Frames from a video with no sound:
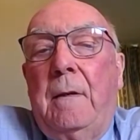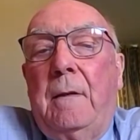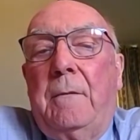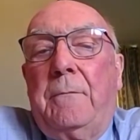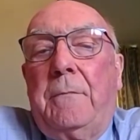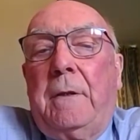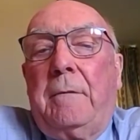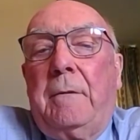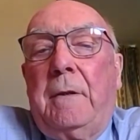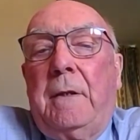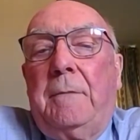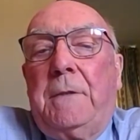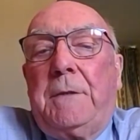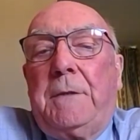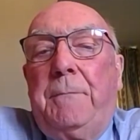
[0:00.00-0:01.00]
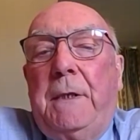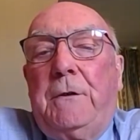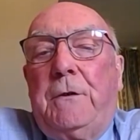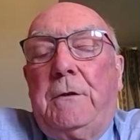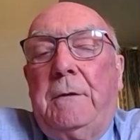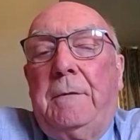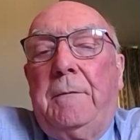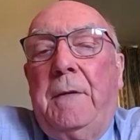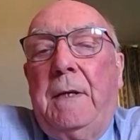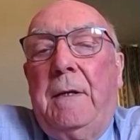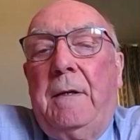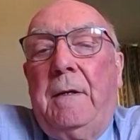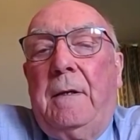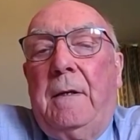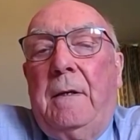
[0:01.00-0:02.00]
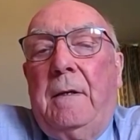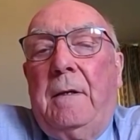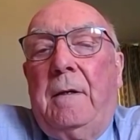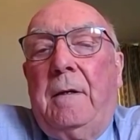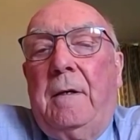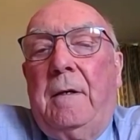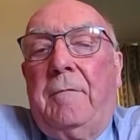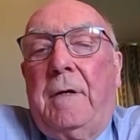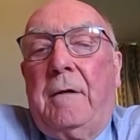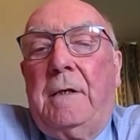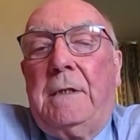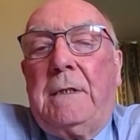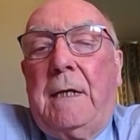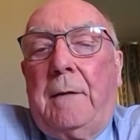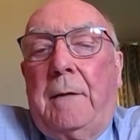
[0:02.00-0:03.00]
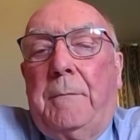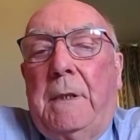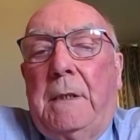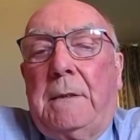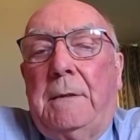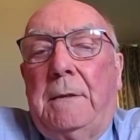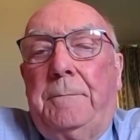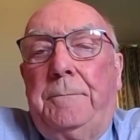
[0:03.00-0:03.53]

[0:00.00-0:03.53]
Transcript: Brethren, I must mention a very sad matter.